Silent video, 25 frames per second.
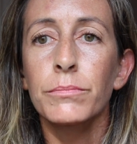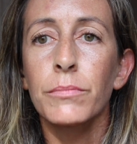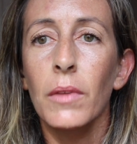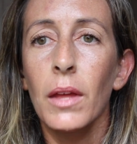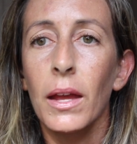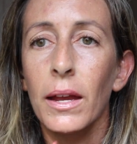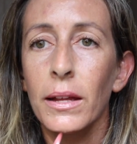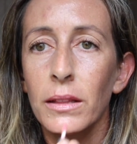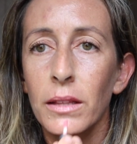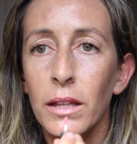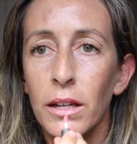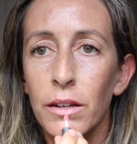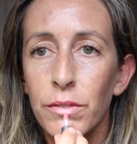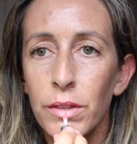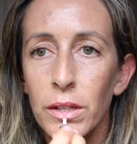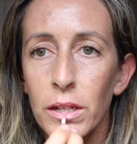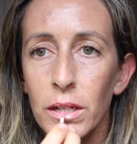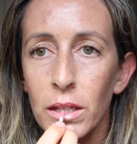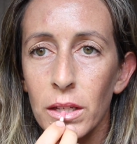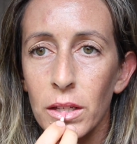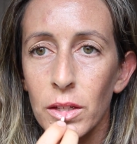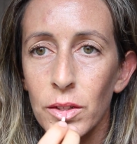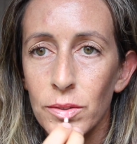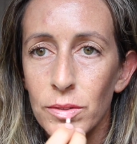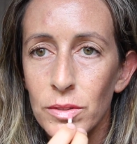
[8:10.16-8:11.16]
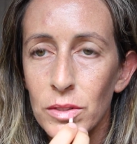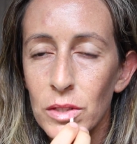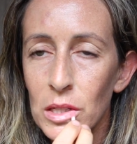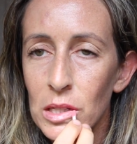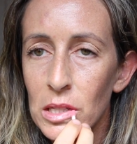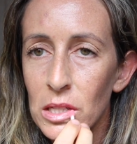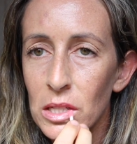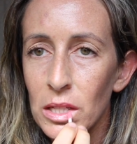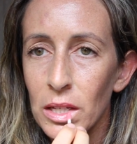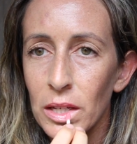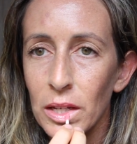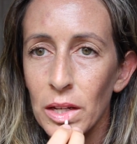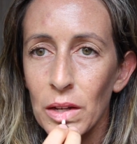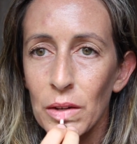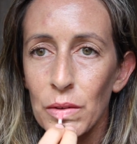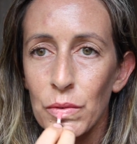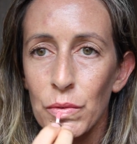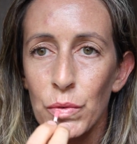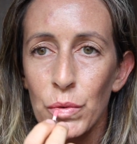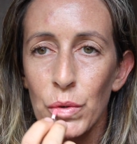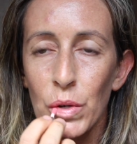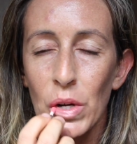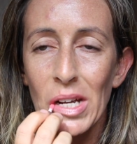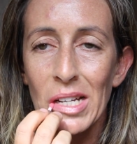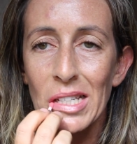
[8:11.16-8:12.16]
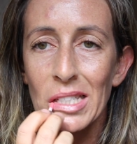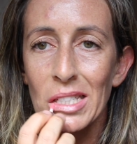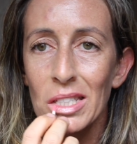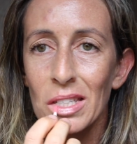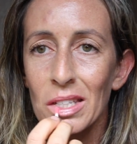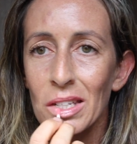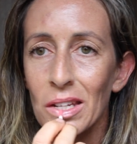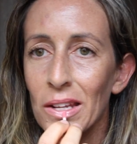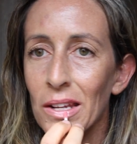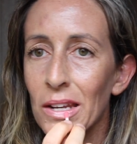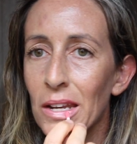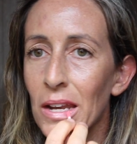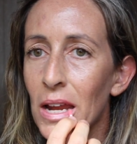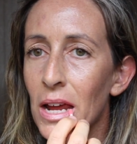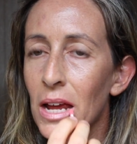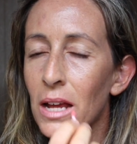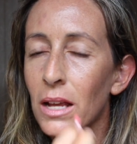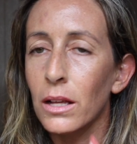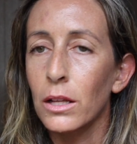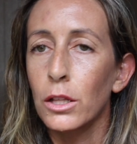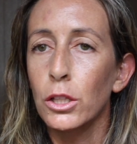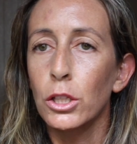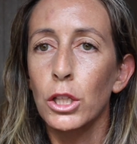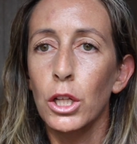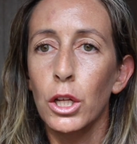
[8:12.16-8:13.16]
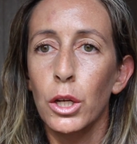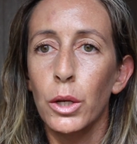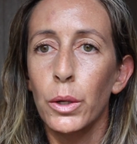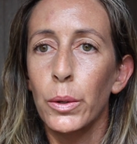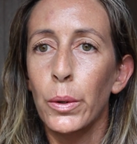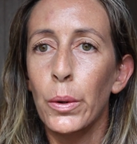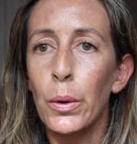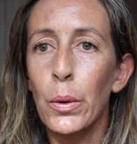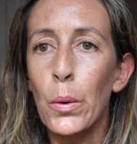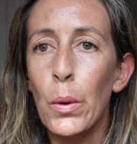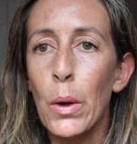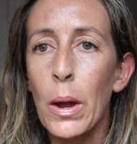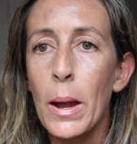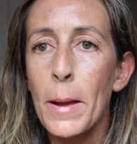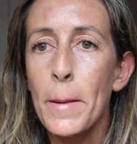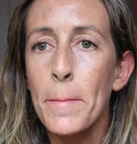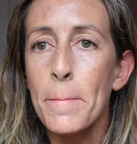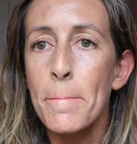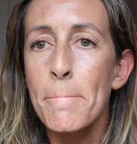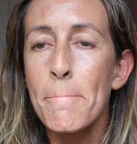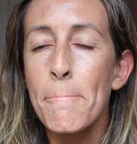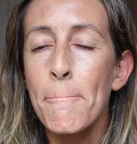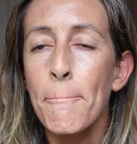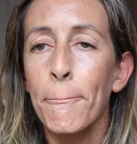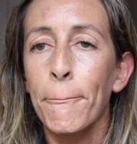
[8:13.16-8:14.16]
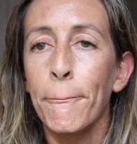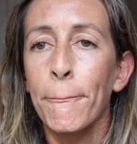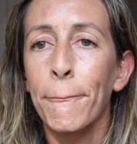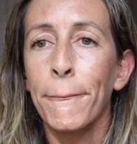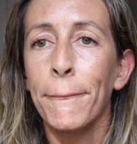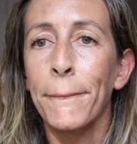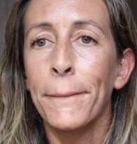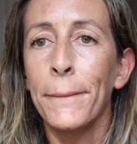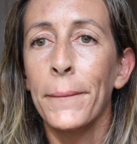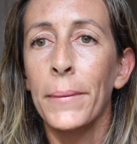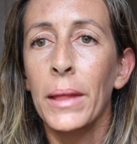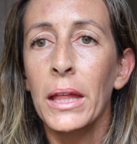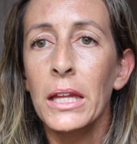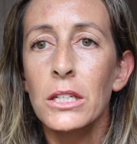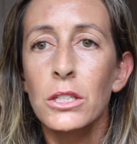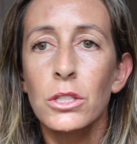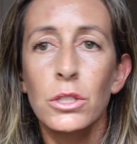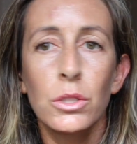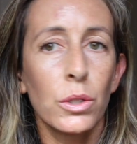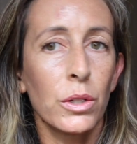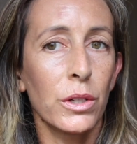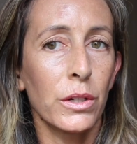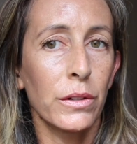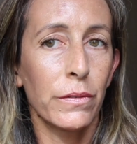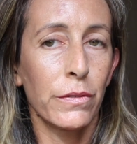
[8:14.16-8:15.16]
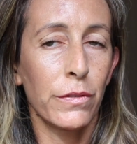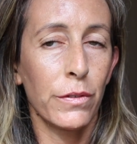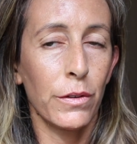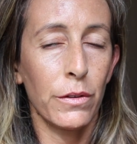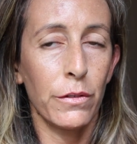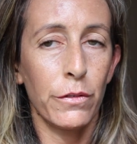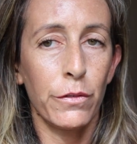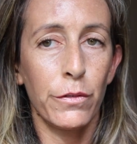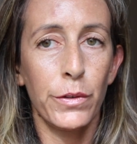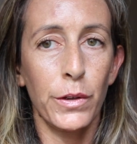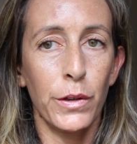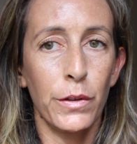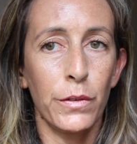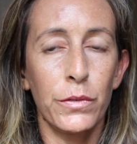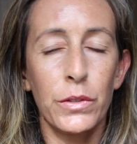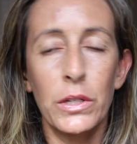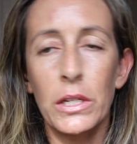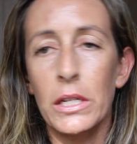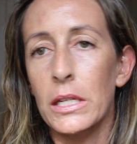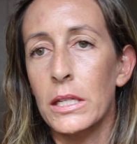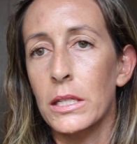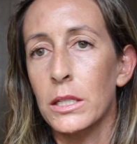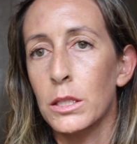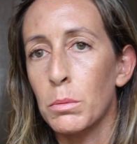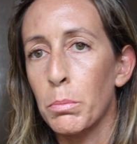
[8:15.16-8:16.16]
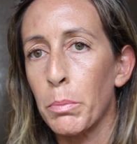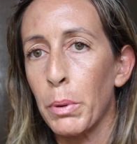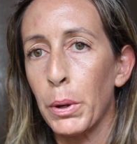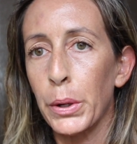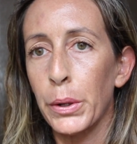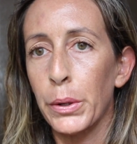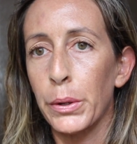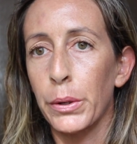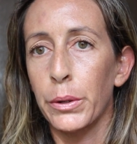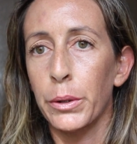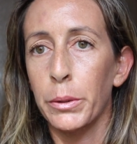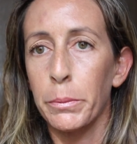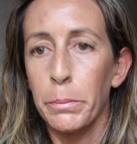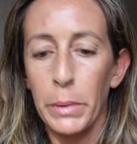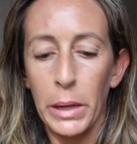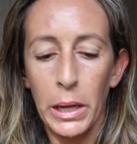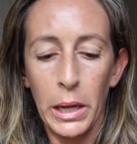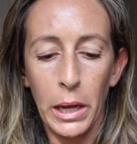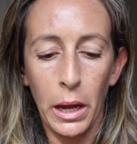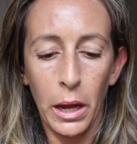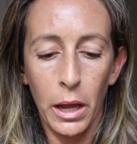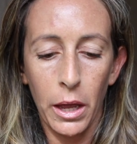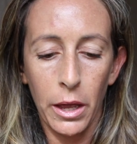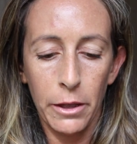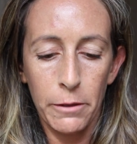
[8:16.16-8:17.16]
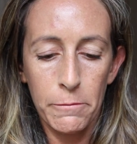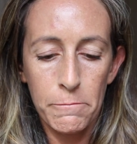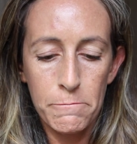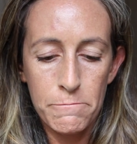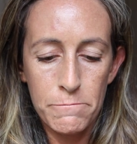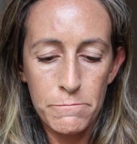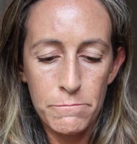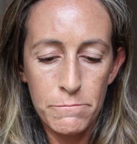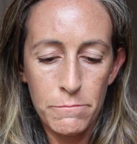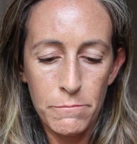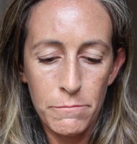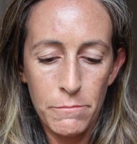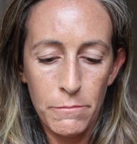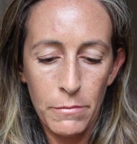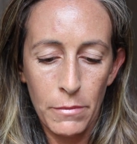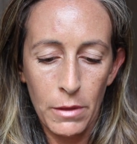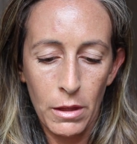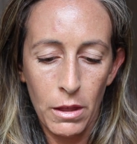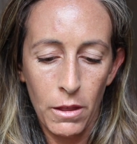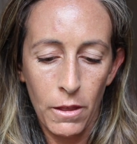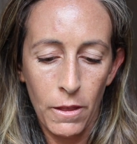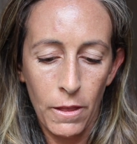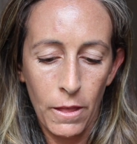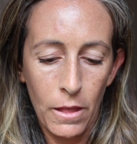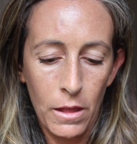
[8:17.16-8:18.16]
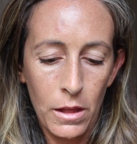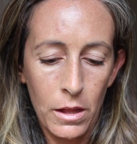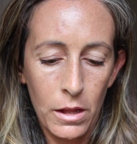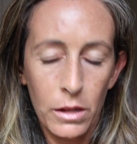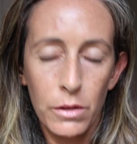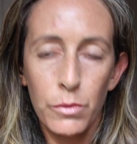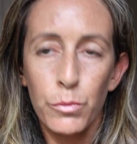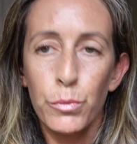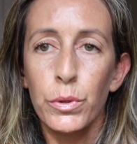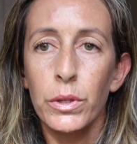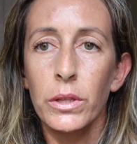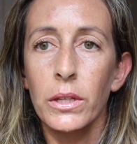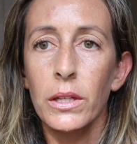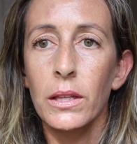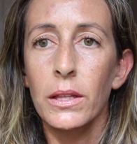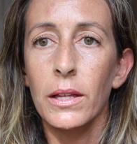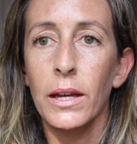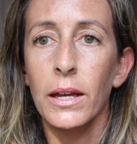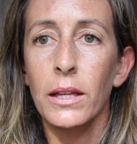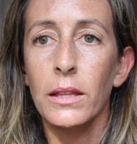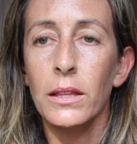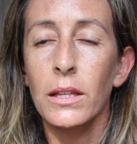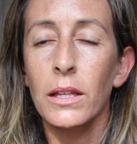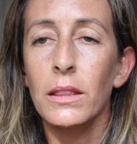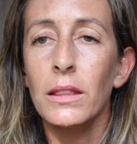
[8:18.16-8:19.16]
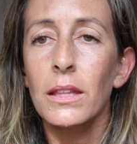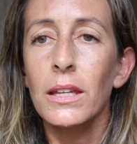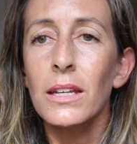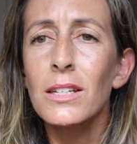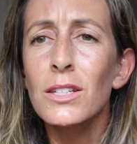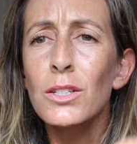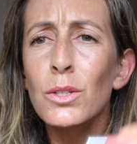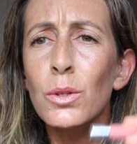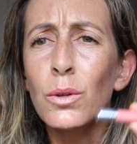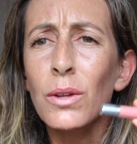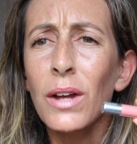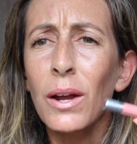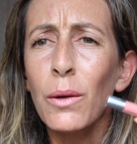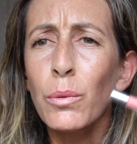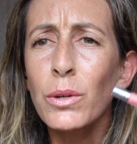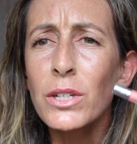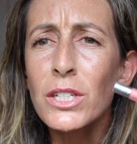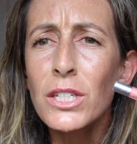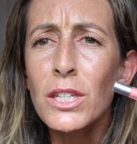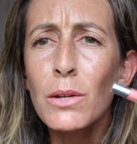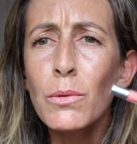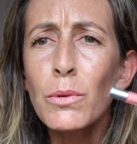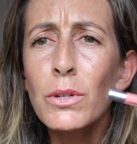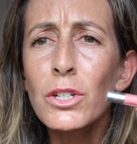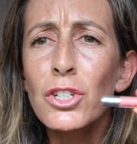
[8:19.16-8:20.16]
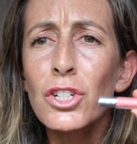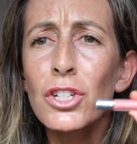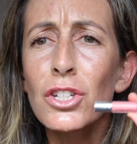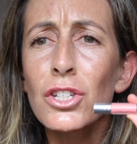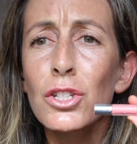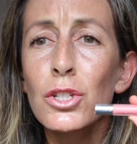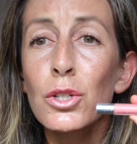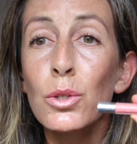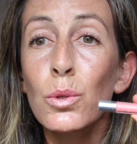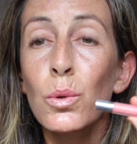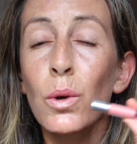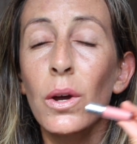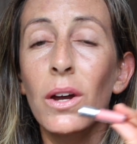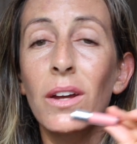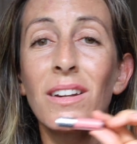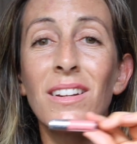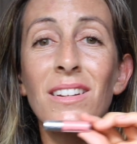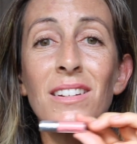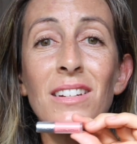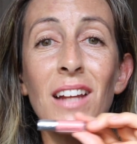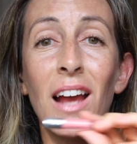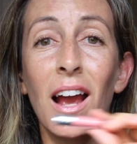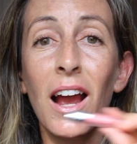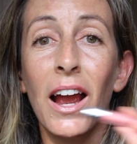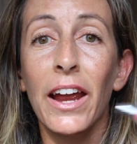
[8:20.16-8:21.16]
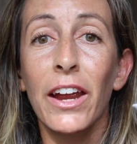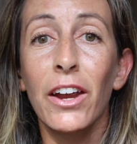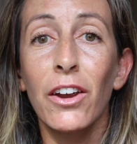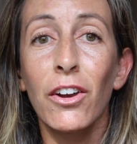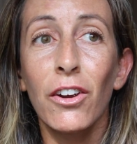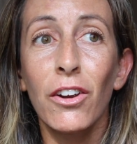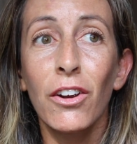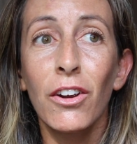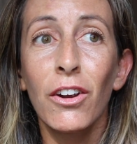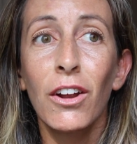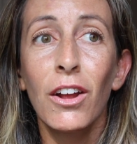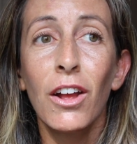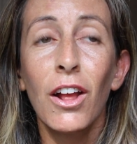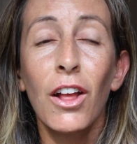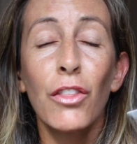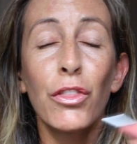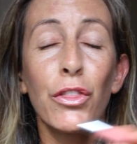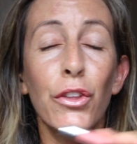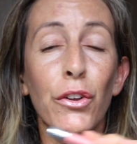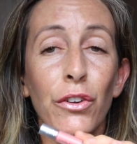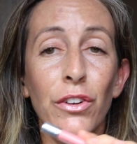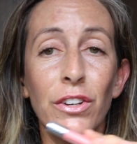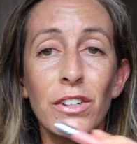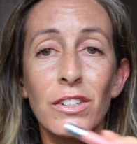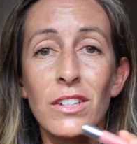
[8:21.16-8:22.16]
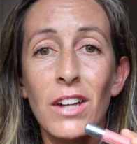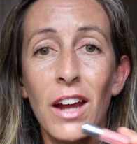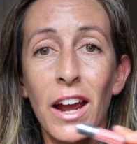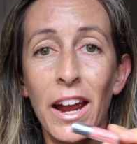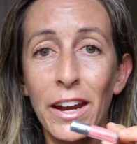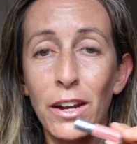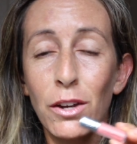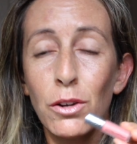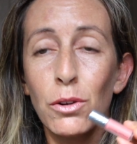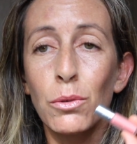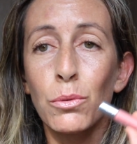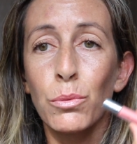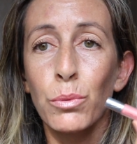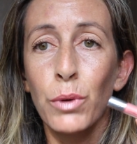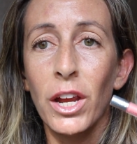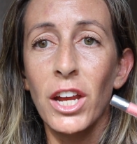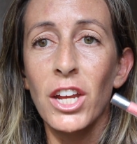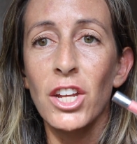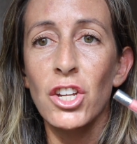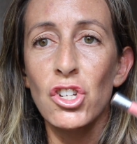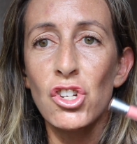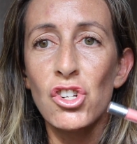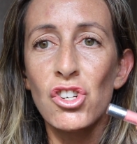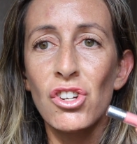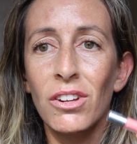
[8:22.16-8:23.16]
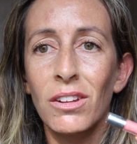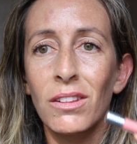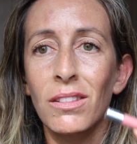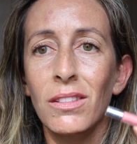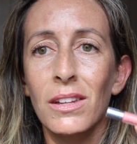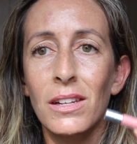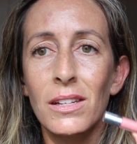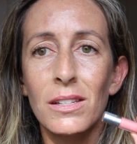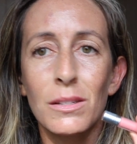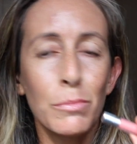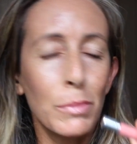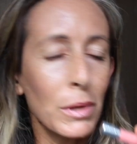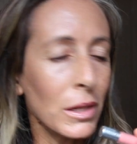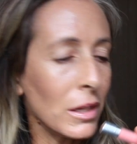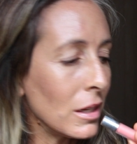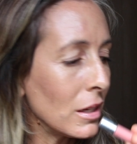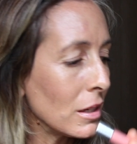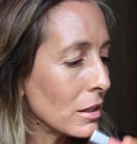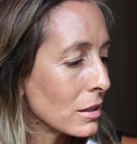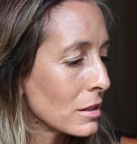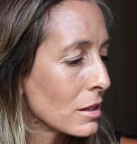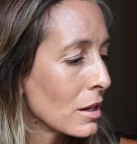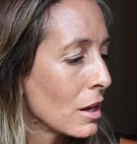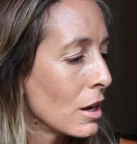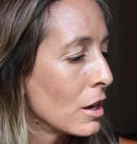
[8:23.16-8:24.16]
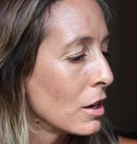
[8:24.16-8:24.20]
I love that it gives this like frosted glow, sort of 50s pearl pink. Really like that they sold. I wish they would just do their entire range in these minis,